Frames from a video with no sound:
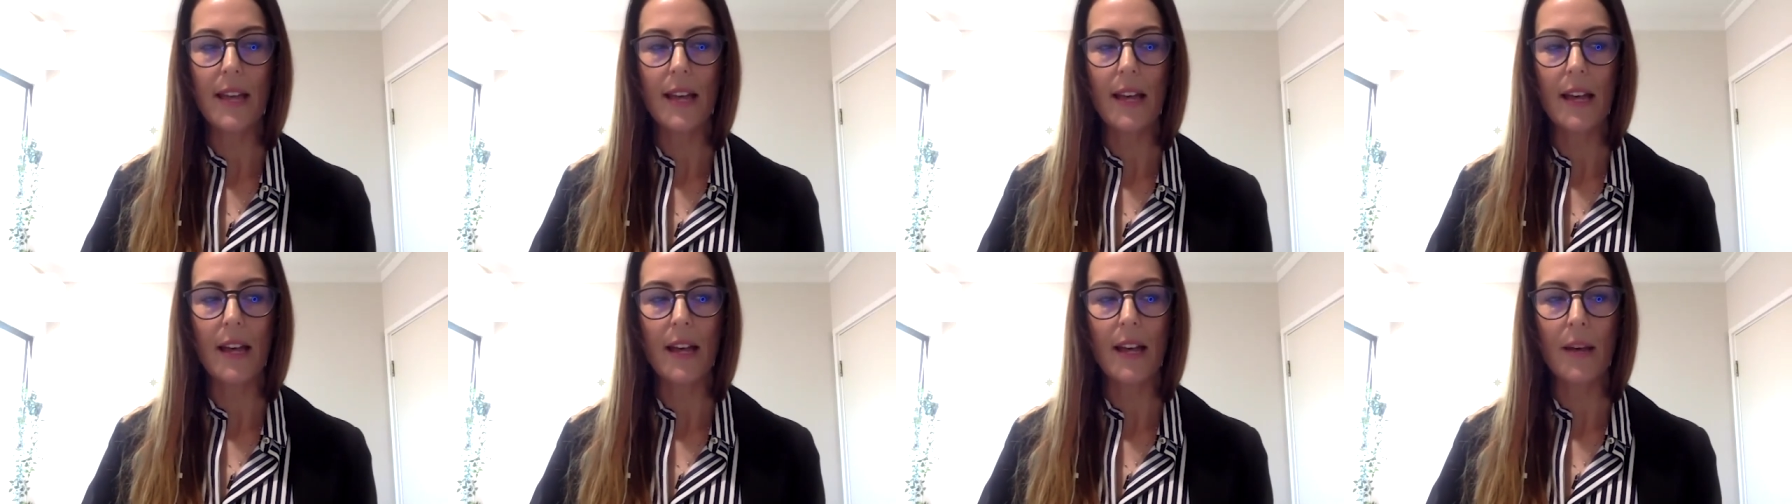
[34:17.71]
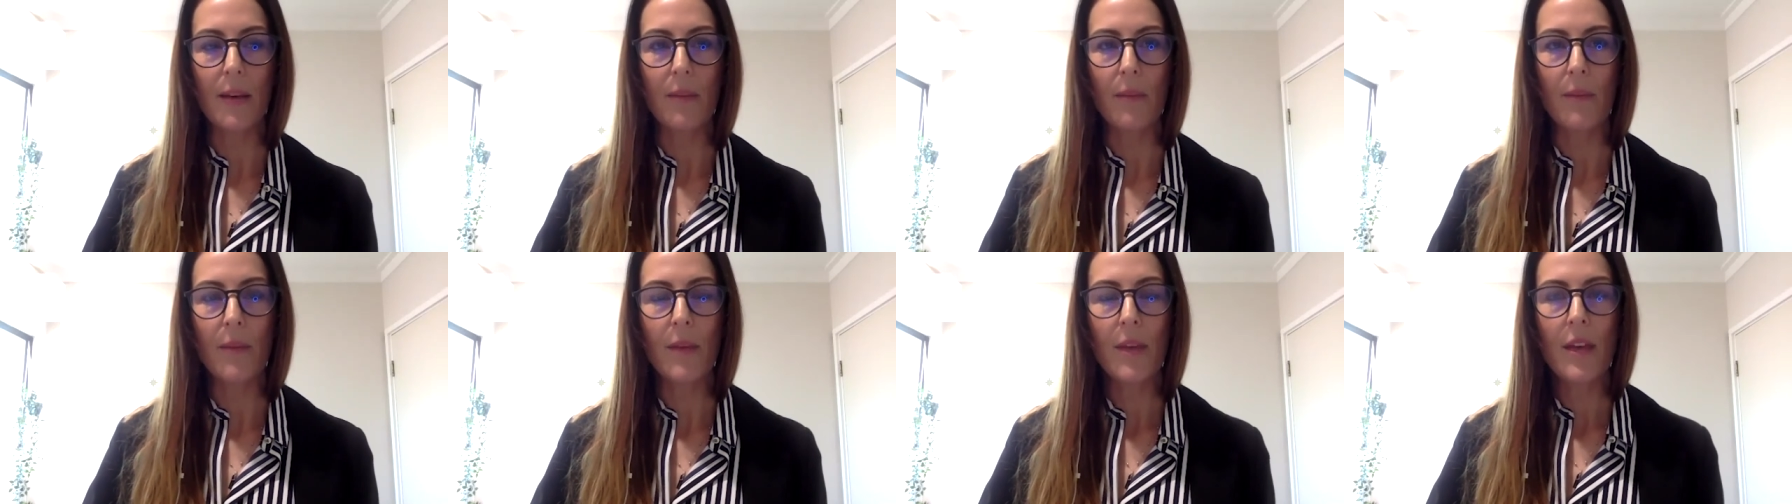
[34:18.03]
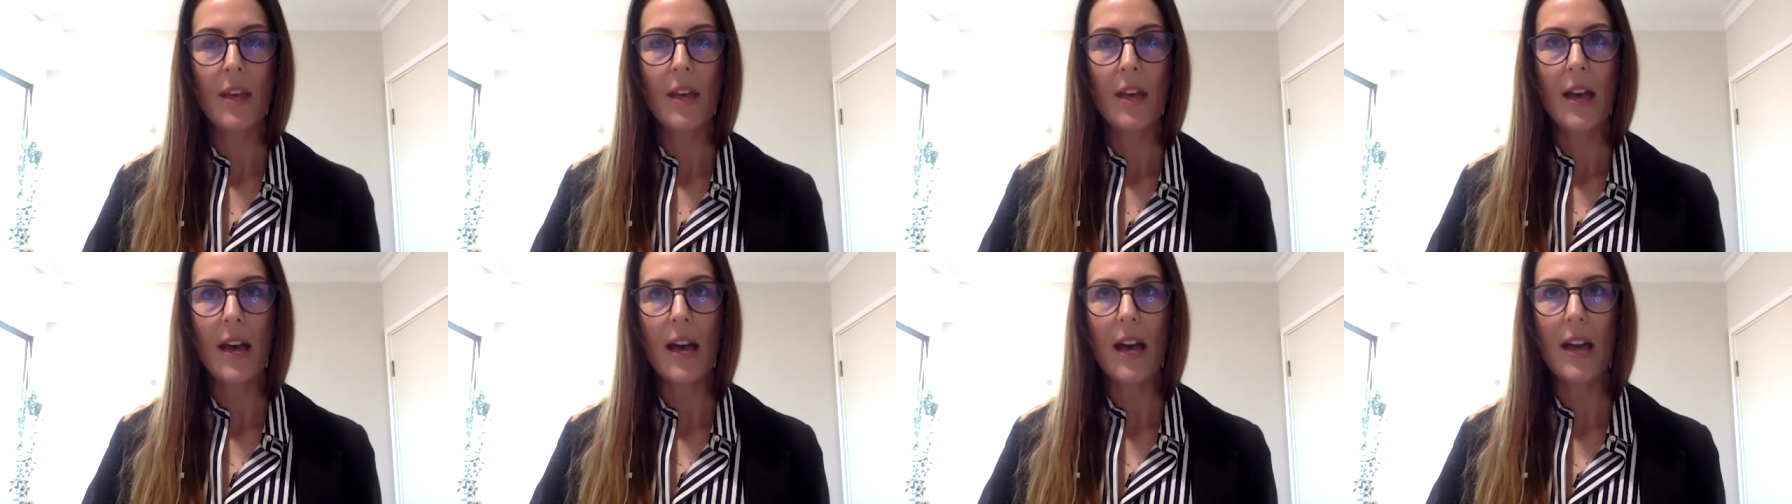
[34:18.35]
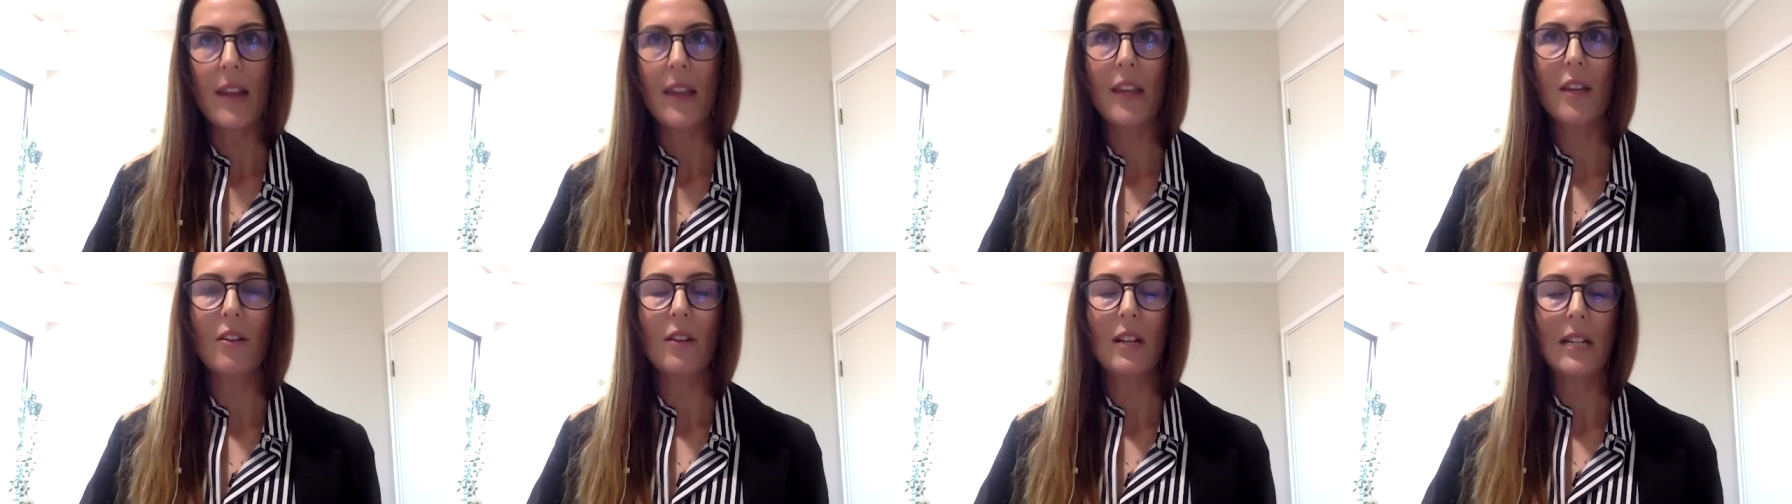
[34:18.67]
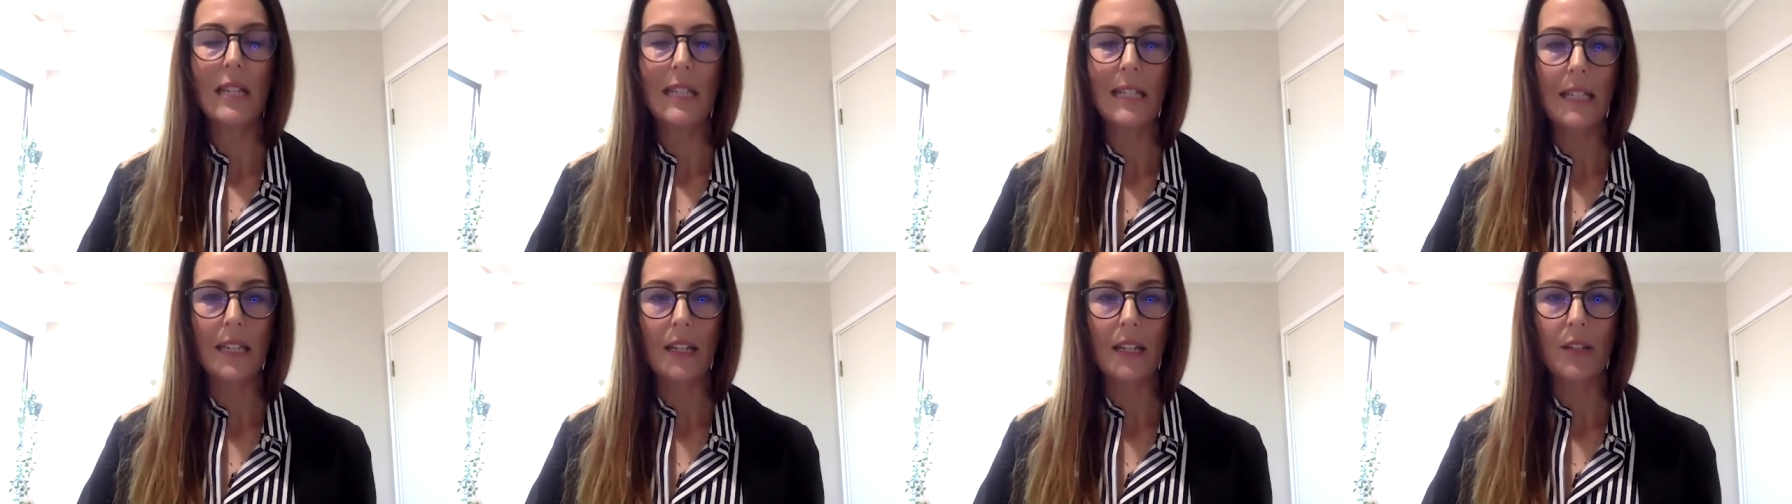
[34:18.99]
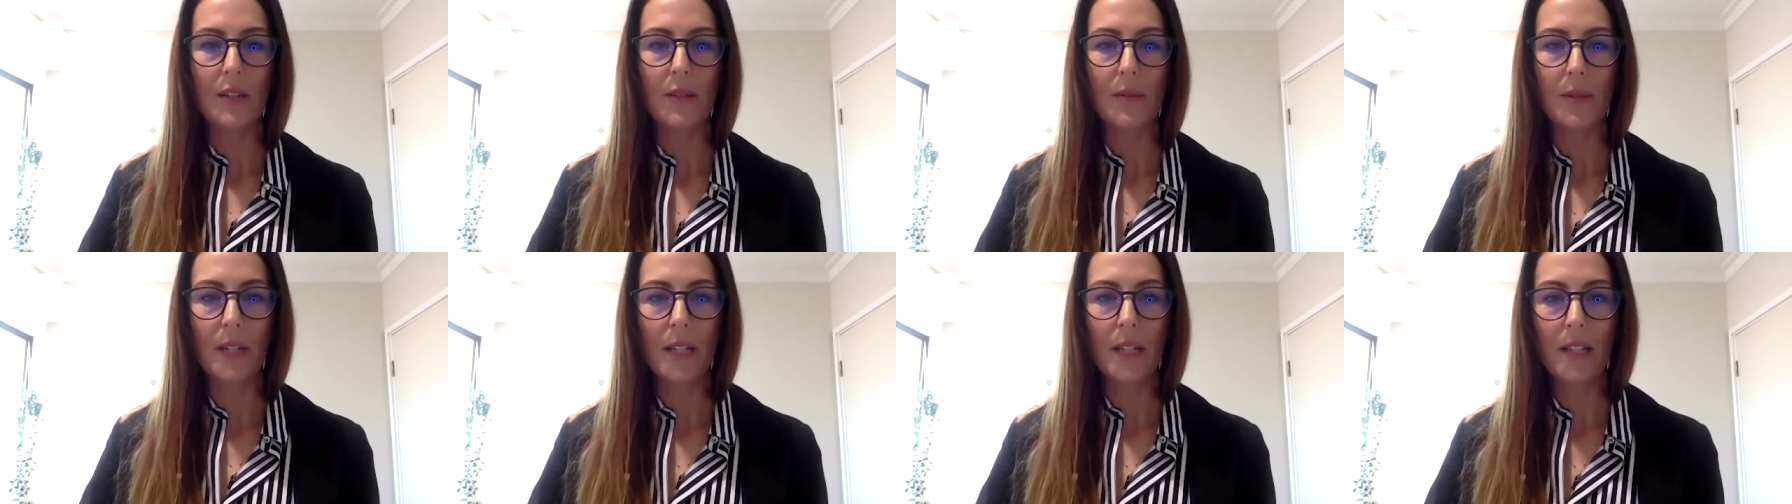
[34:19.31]
um, are they going to stick
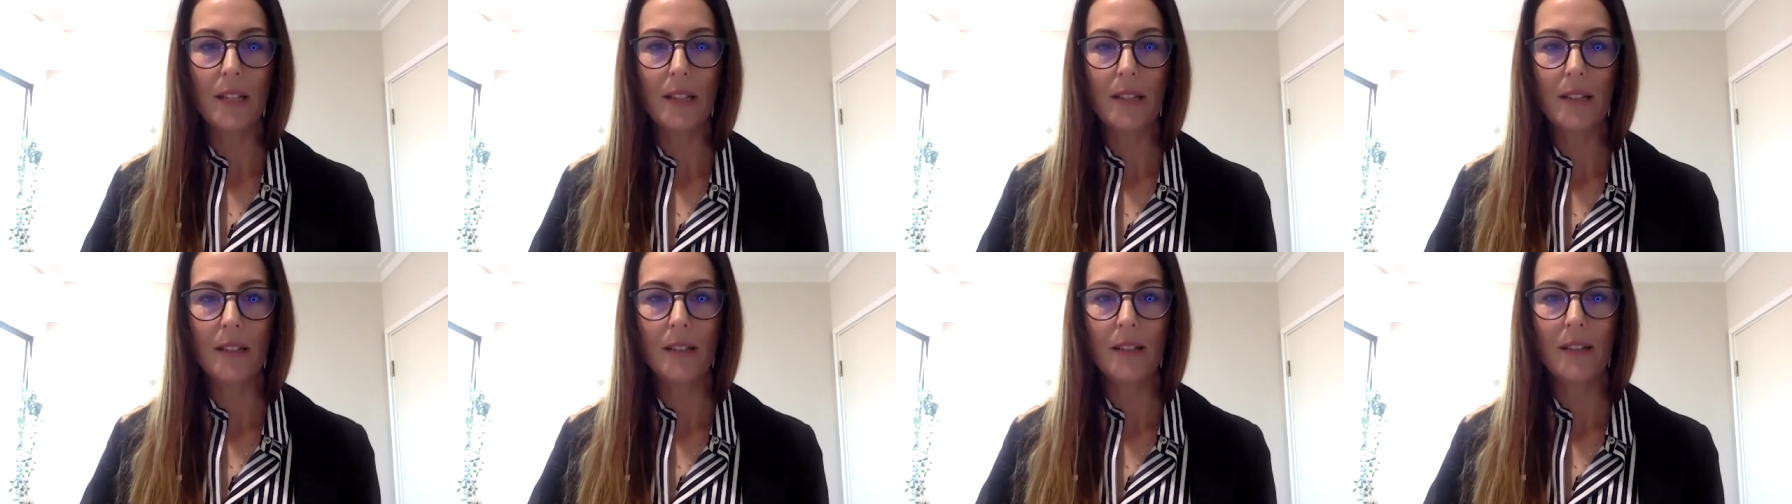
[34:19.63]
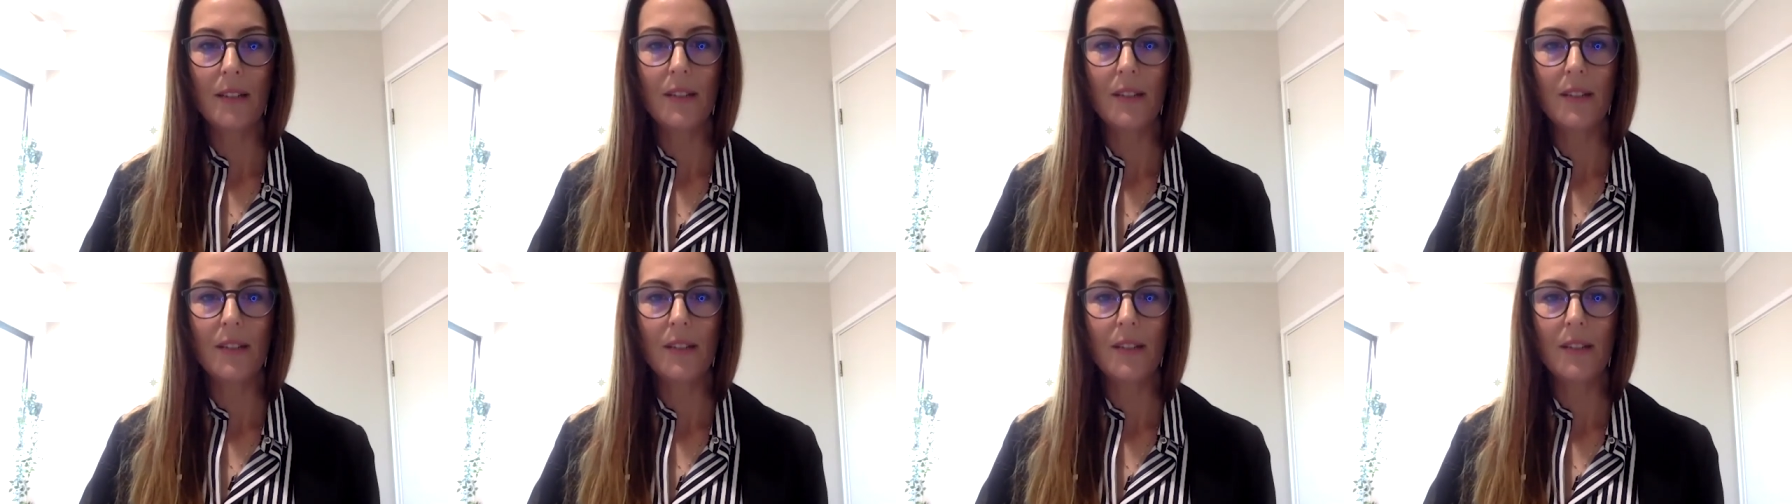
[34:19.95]
to it?